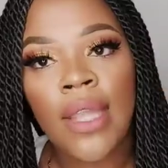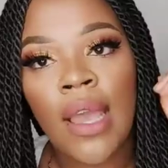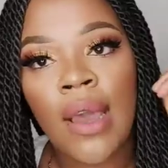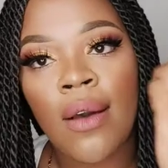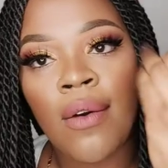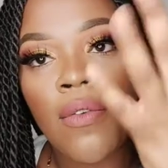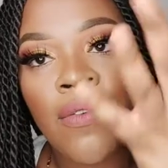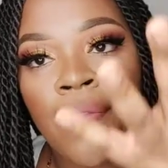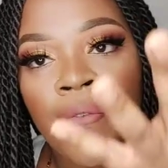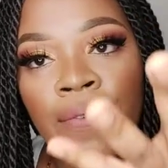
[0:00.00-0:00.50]

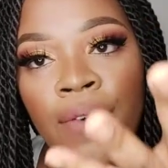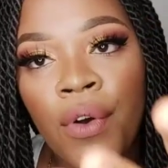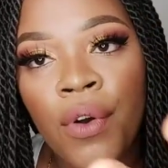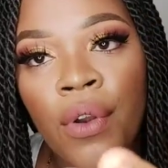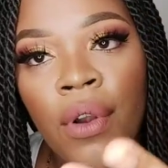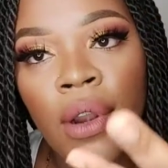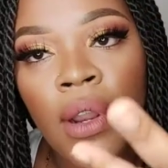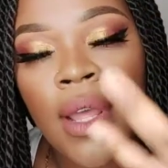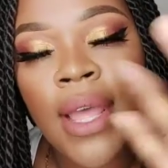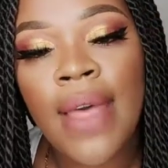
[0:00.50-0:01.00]
are
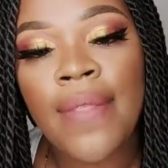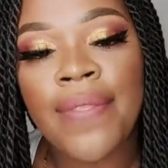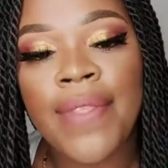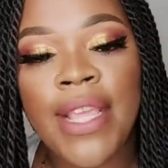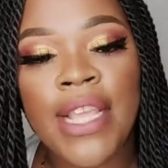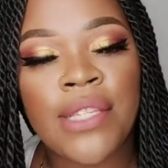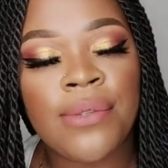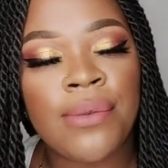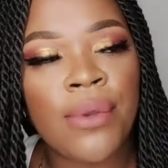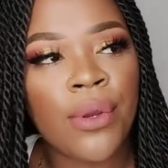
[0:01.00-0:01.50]
full, and
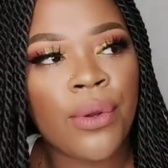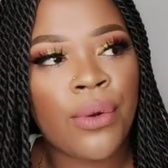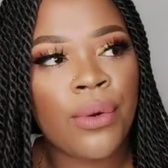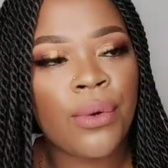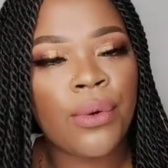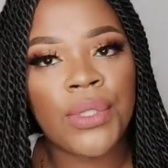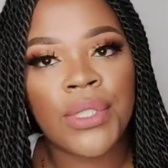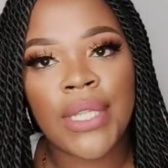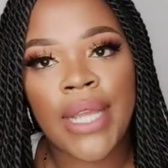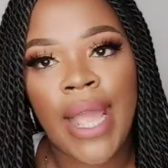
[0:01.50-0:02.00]
these were
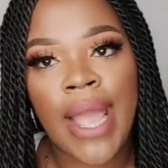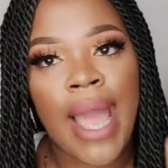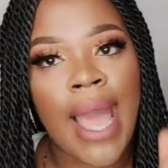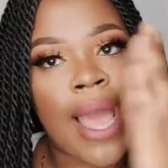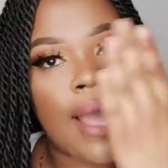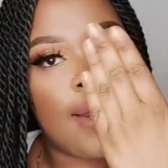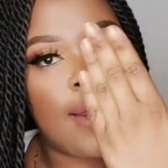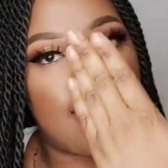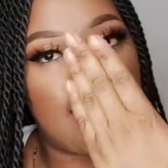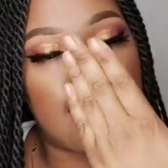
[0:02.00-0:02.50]
called the
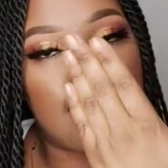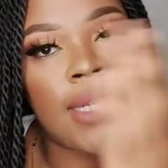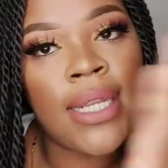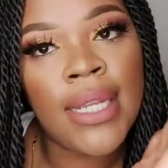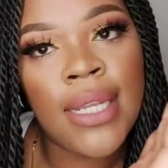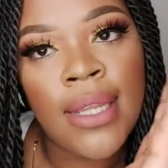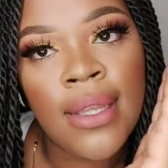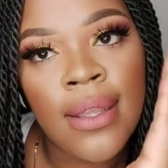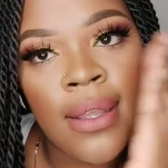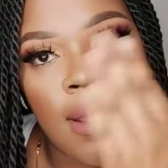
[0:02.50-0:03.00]
cat
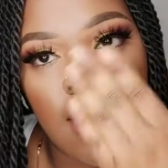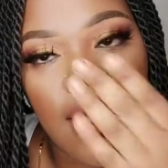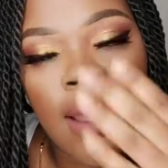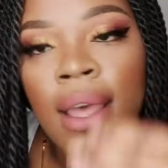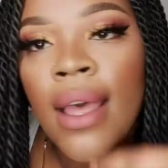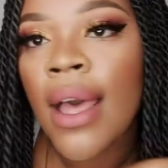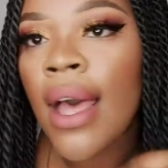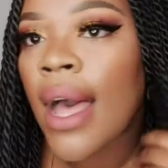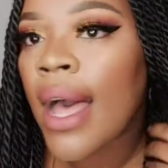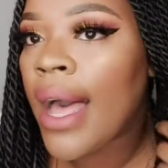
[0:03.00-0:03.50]

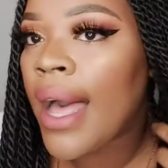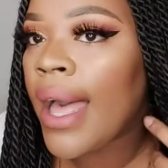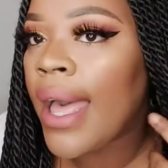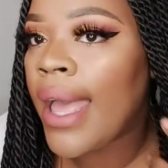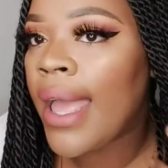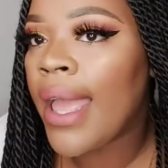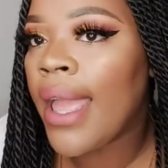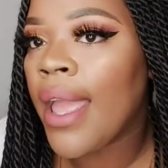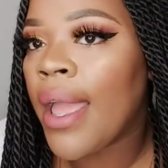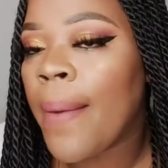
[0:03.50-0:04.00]

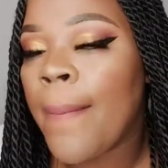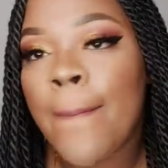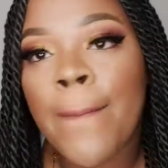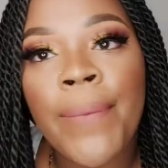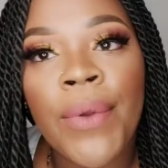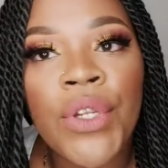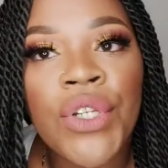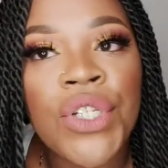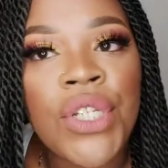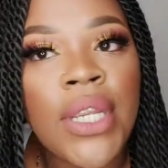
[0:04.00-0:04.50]
eye
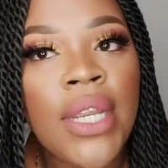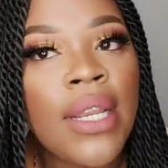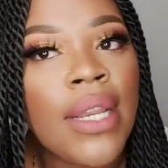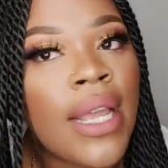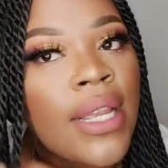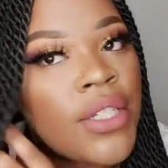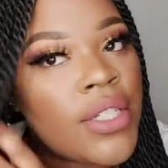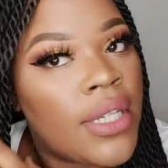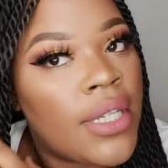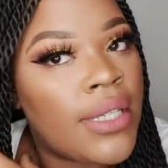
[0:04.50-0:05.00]
bushy
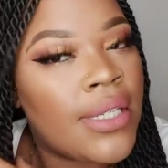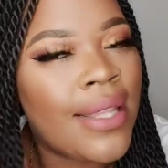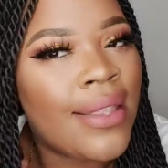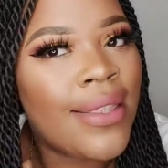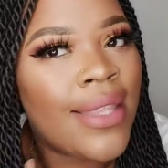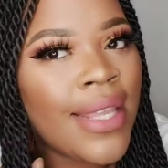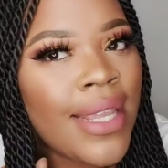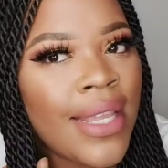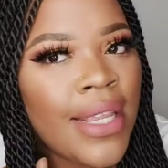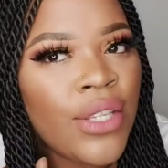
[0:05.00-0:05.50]
lashes, and
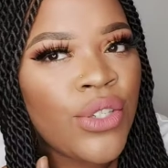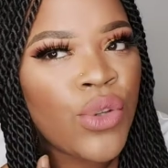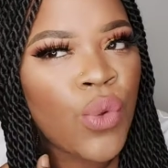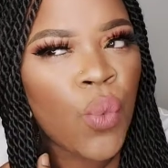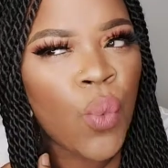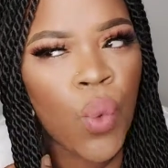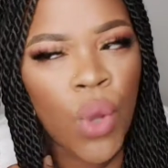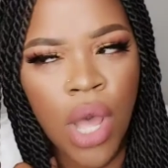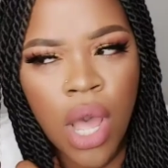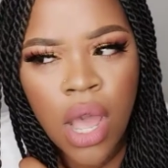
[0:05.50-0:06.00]
these
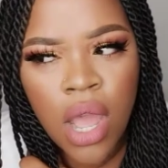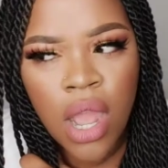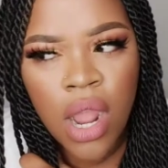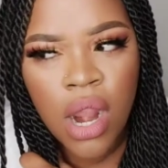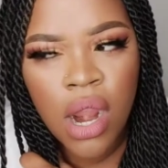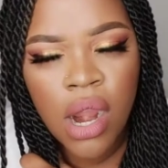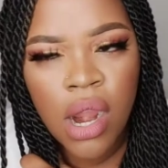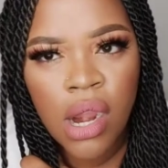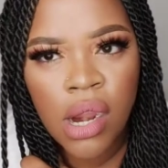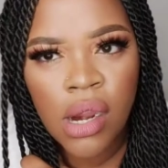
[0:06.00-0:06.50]

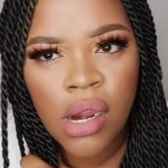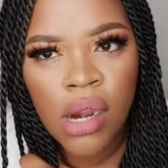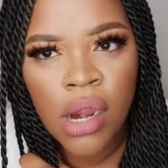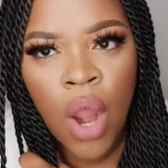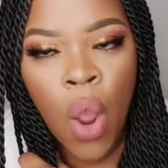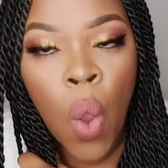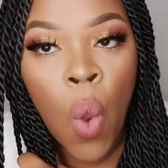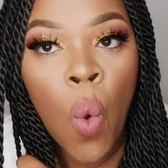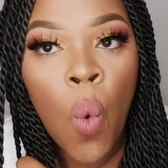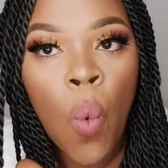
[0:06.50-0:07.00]
were
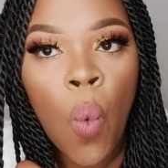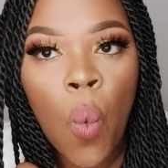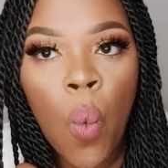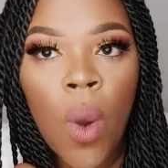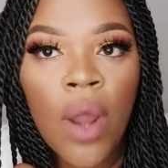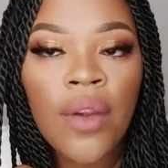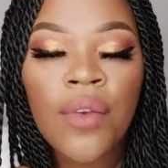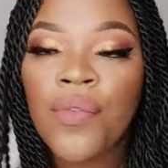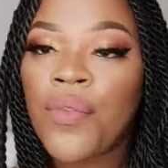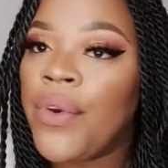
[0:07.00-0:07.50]

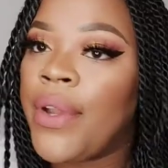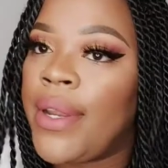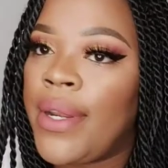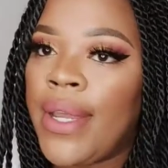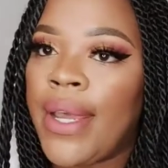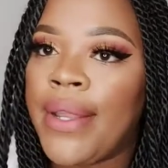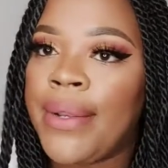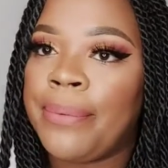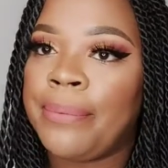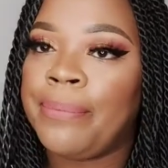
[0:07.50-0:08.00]

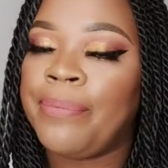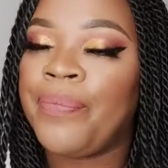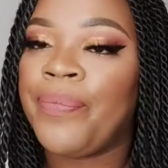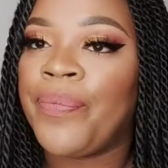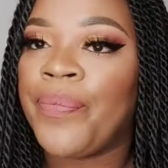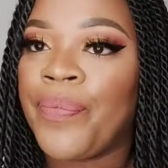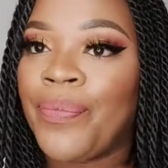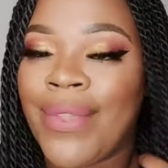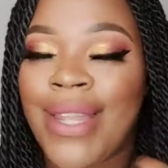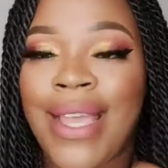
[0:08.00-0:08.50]
$1.49.
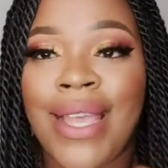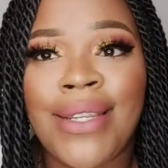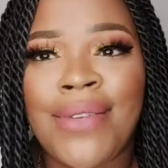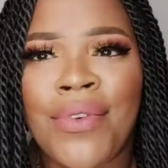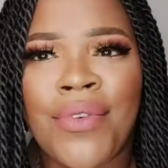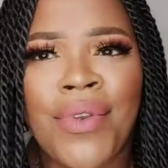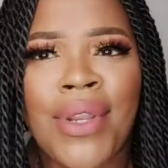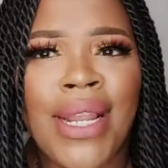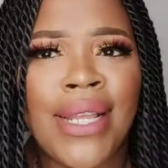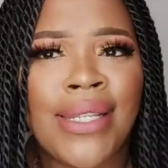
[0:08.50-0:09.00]
I didn't
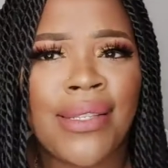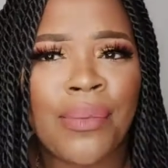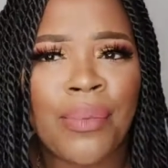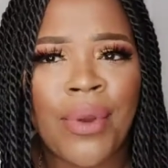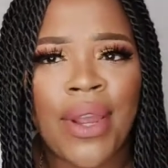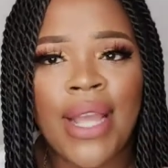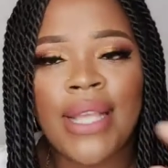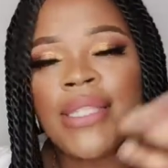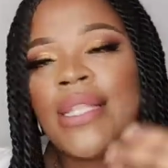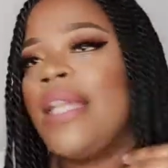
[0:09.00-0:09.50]
even realize the
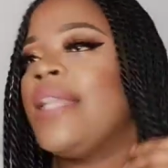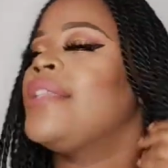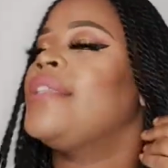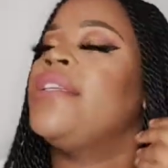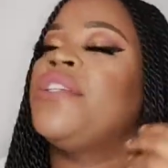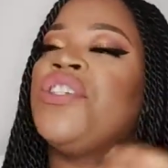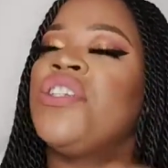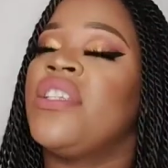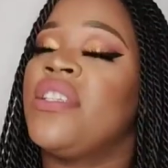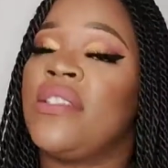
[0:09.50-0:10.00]
price. I
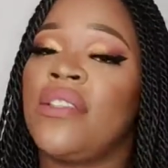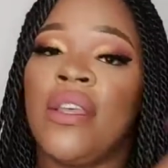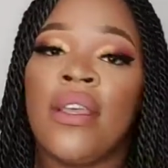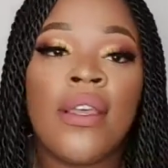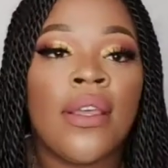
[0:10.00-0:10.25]
literally just